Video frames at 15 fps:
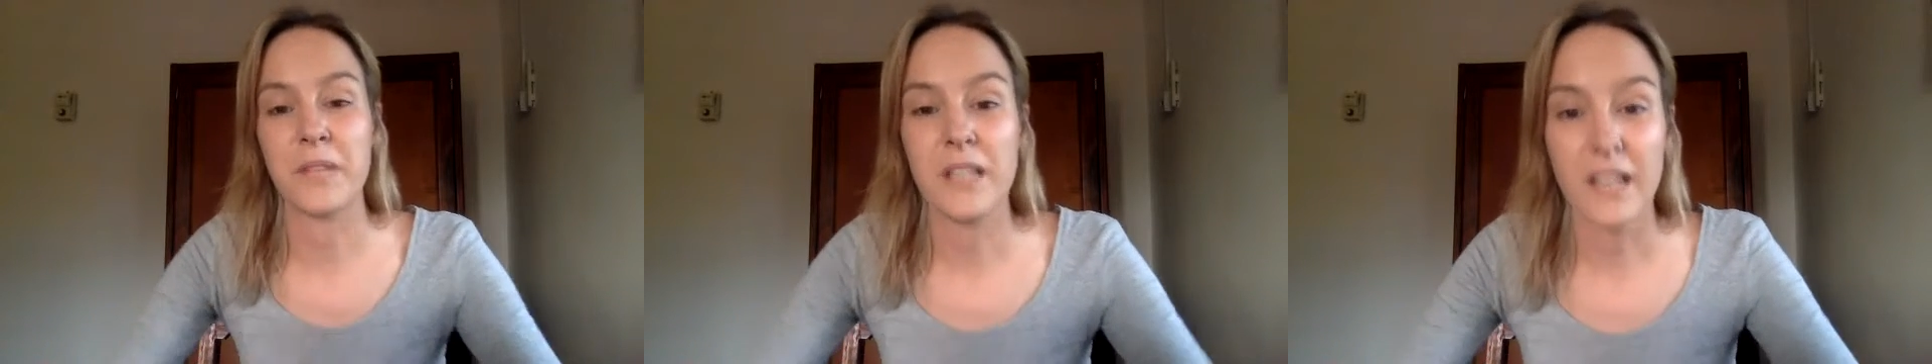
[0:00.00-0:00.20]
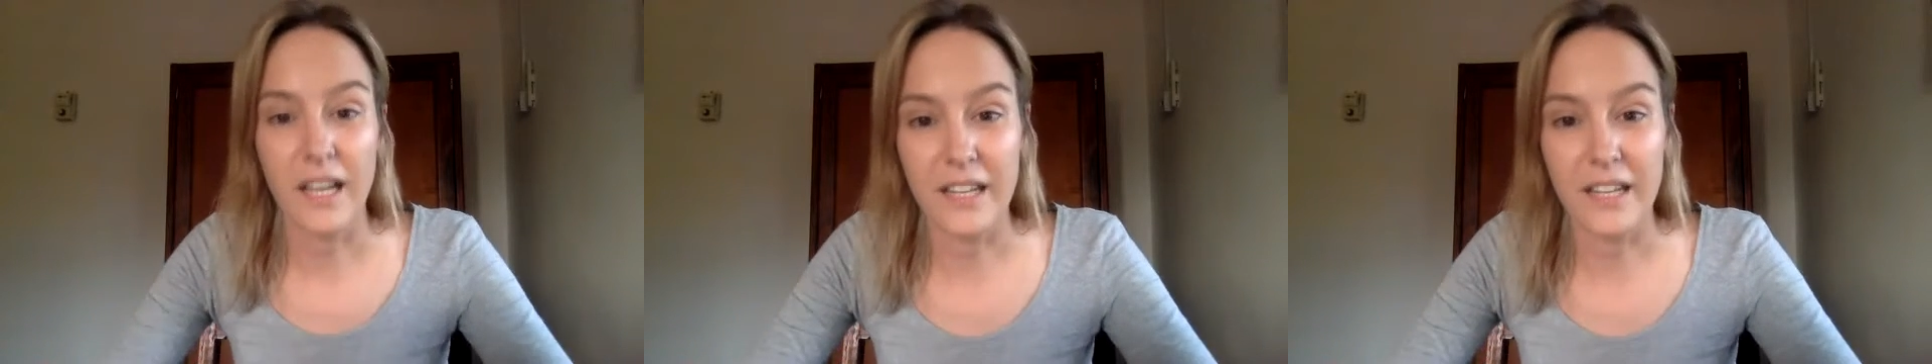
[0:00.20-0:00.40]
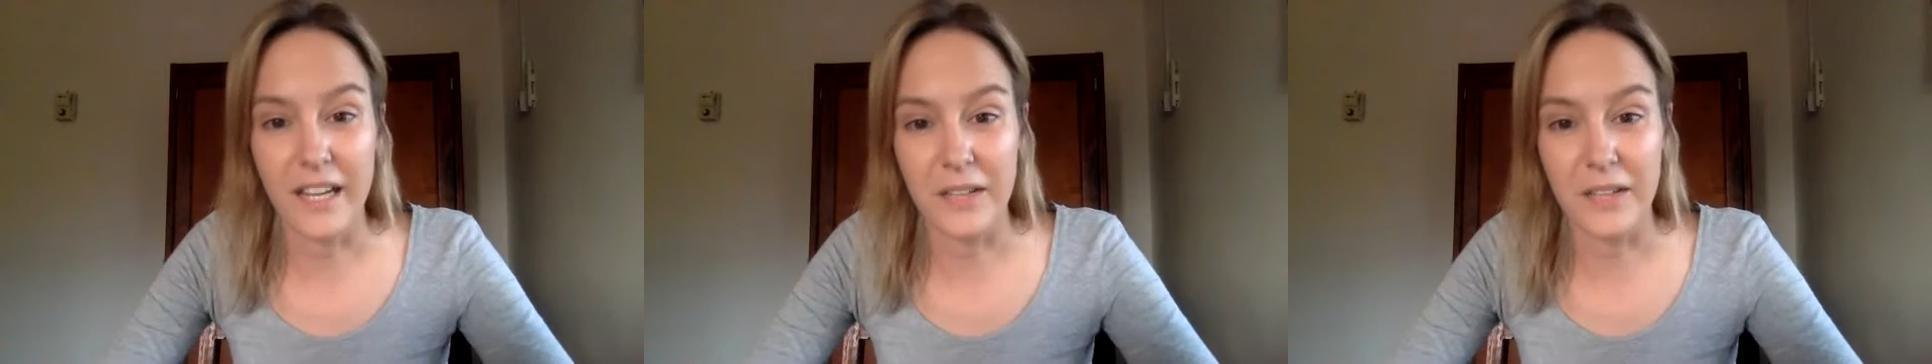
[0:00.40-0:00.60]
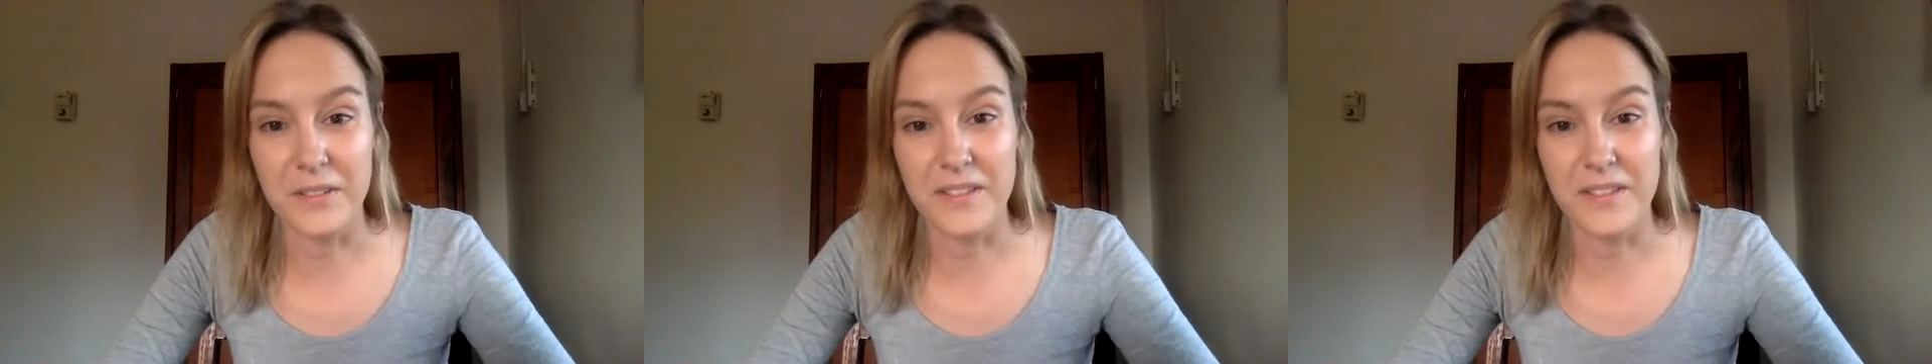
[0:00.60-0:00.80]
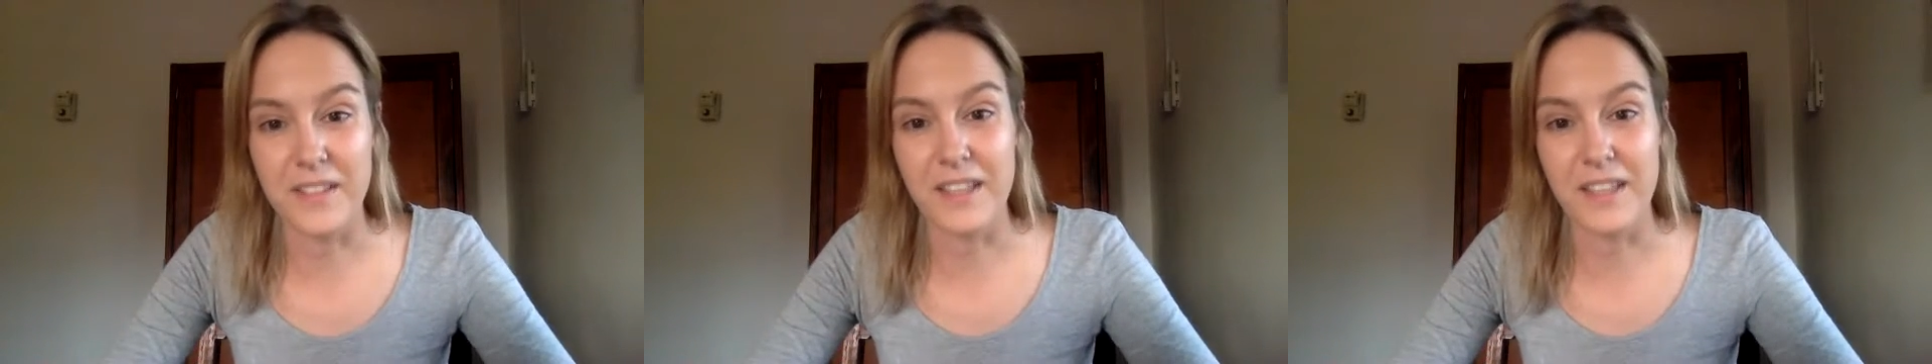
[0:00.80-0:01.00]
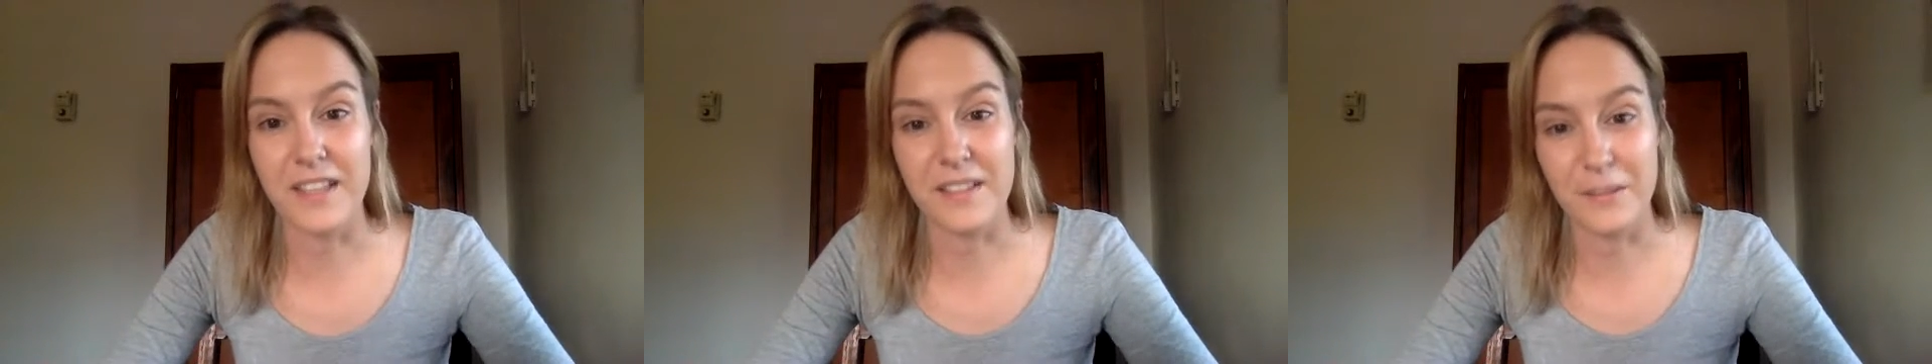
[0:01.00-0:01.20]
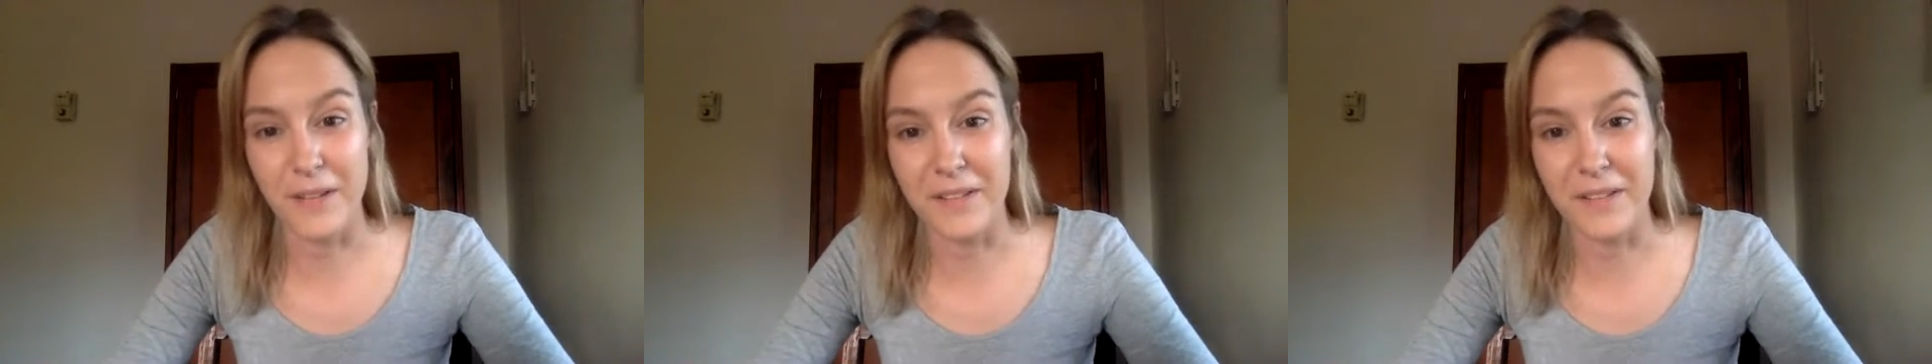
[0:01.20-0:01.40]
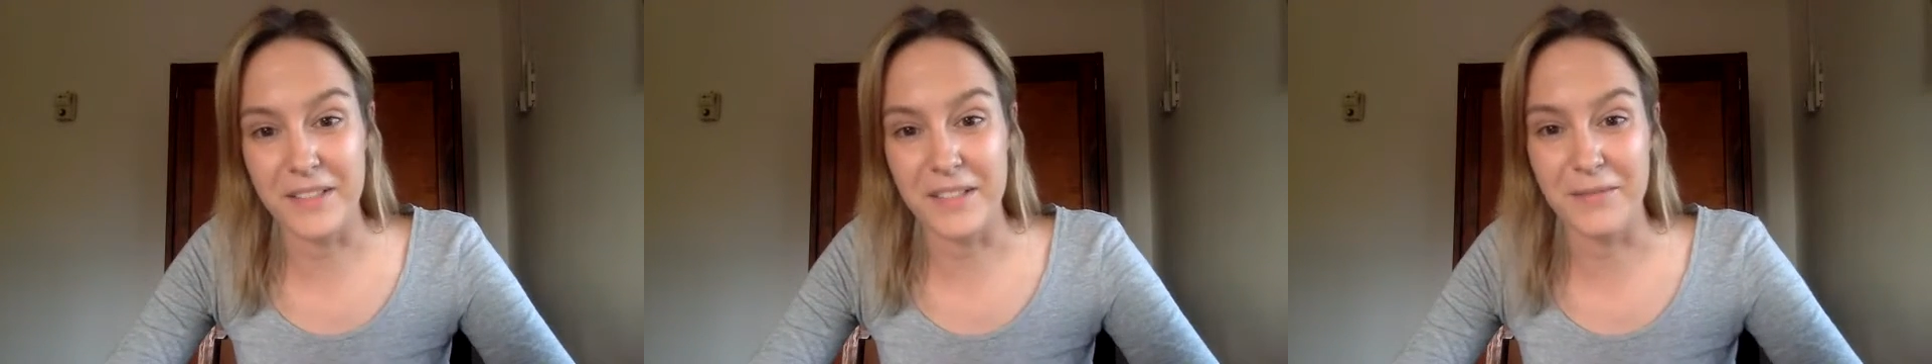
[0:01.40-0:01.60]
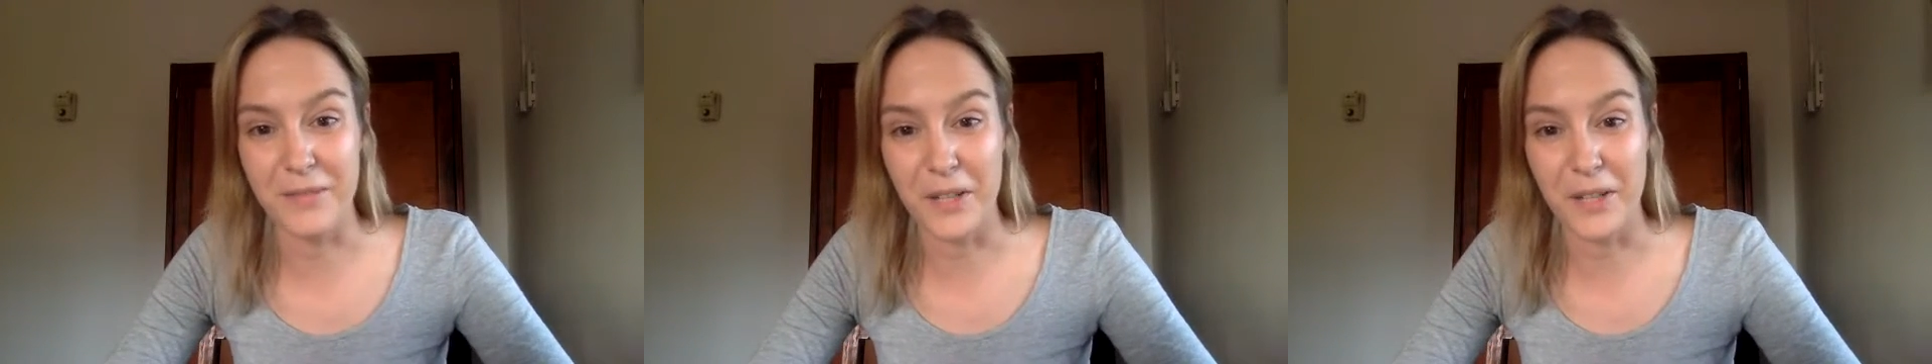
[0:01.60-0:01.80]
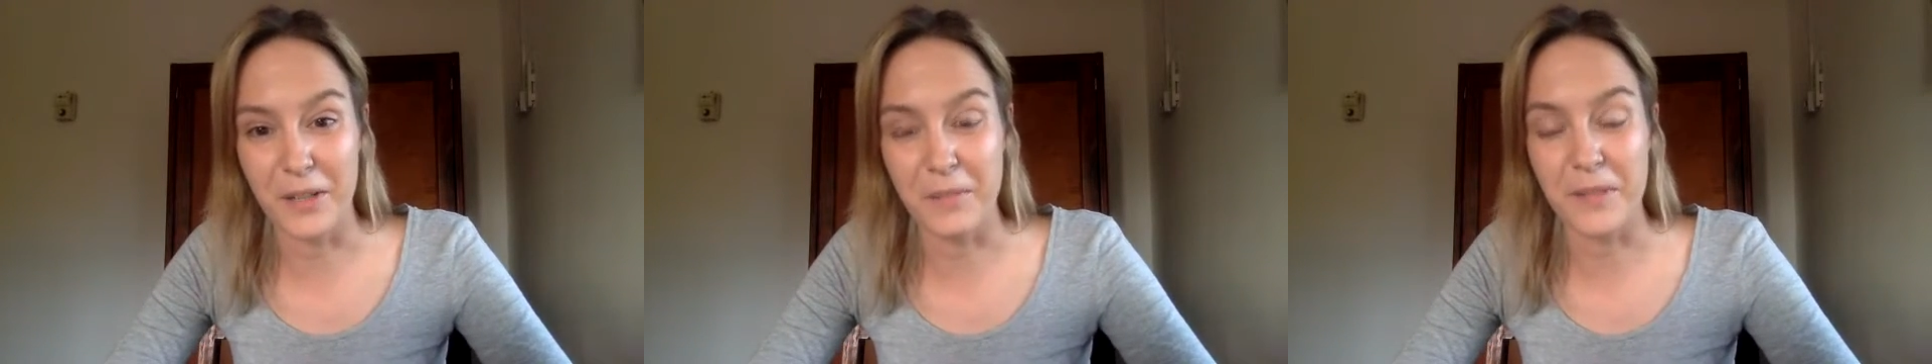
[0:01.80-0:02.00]
and out to the surrounding
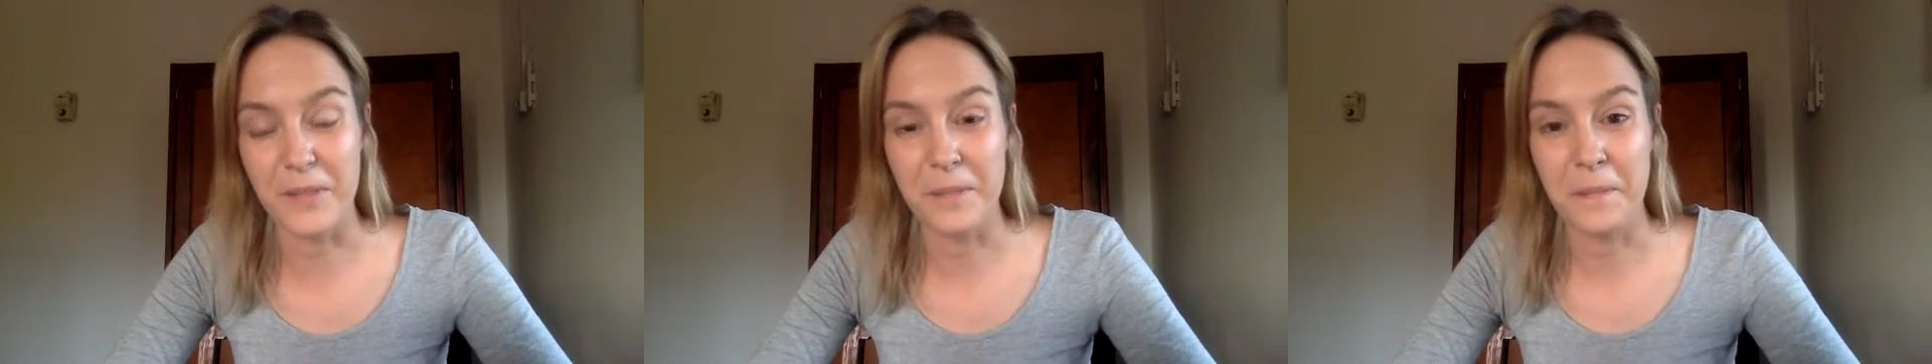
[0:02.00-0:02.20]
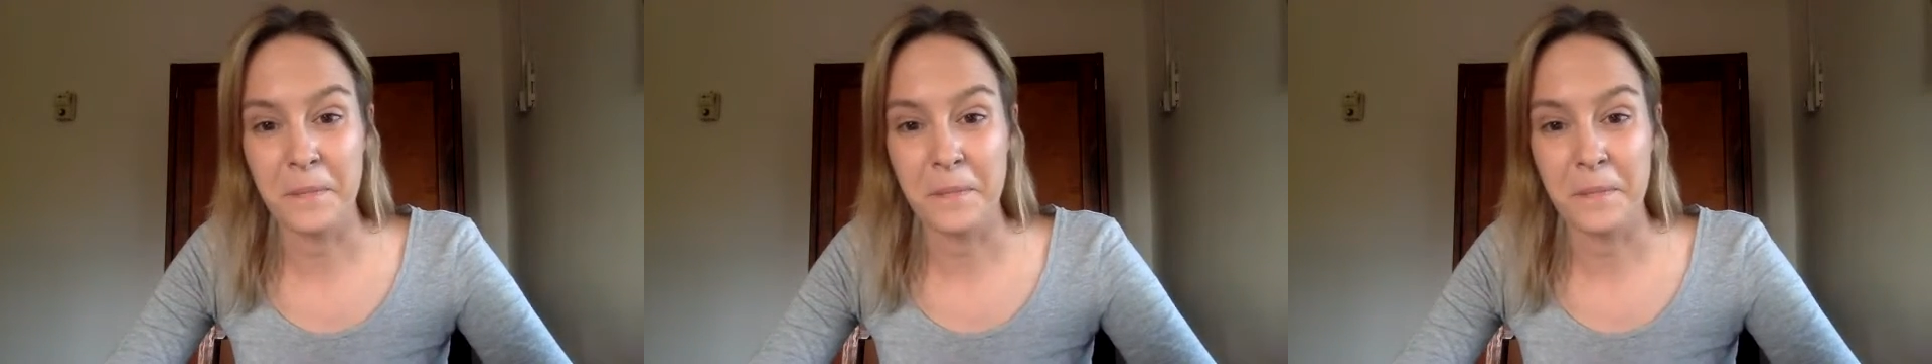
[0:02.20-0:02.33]
environment.